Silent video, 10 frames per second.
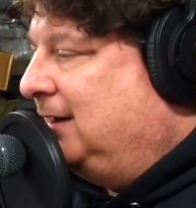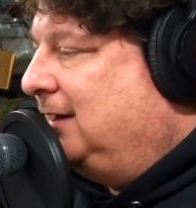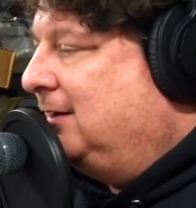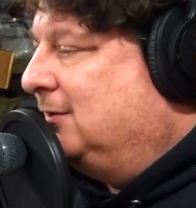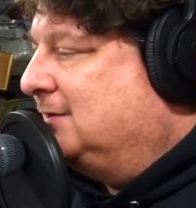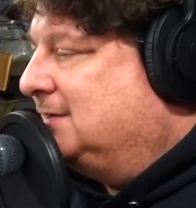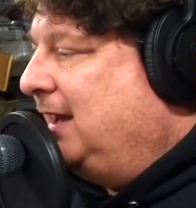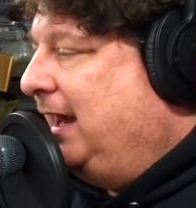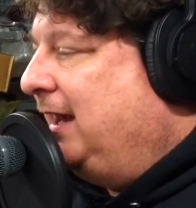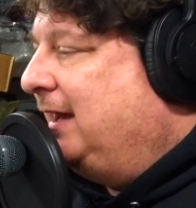He goes,
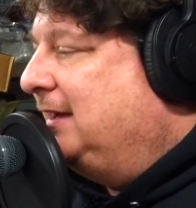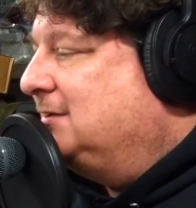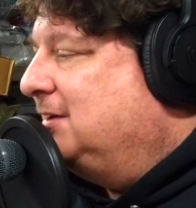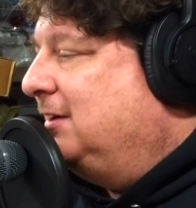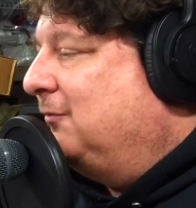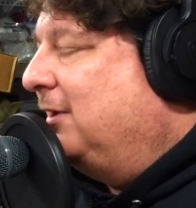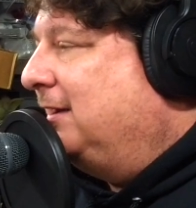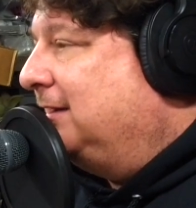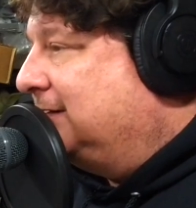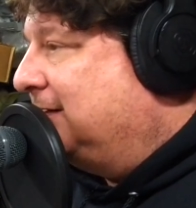"Hey, I need you to
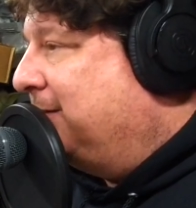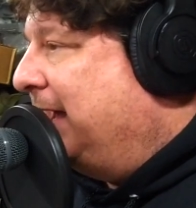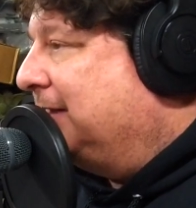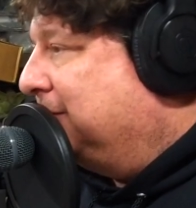run into the